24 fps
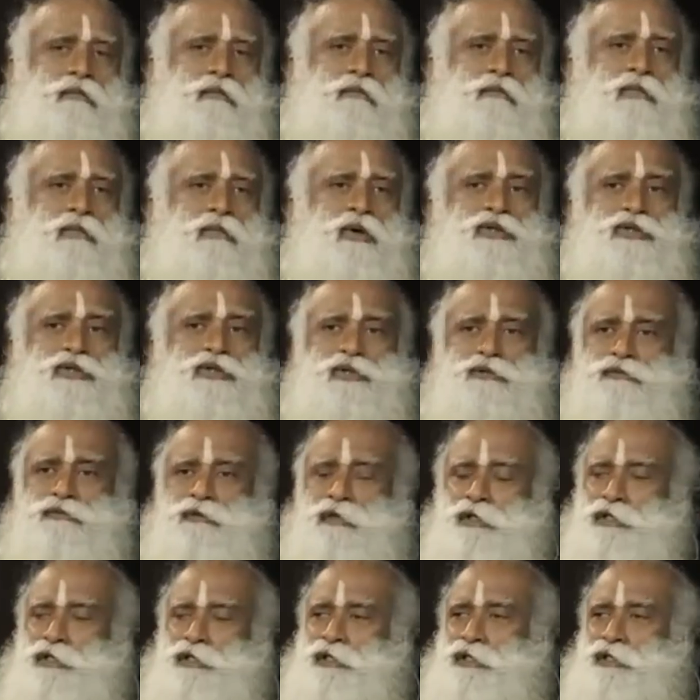most of
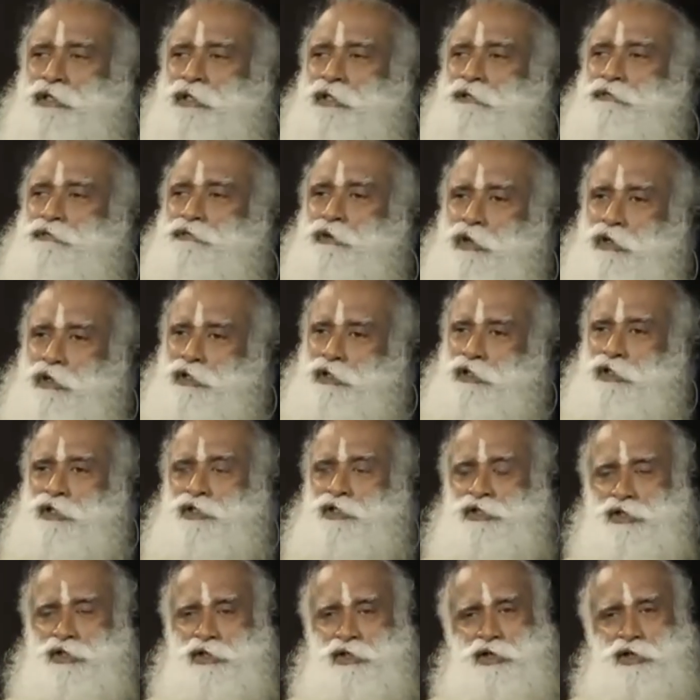us, if not in
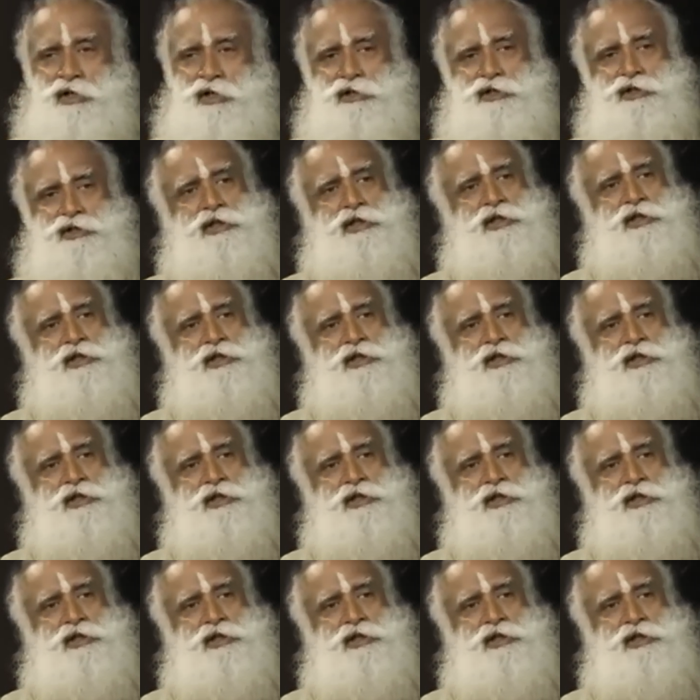this generation,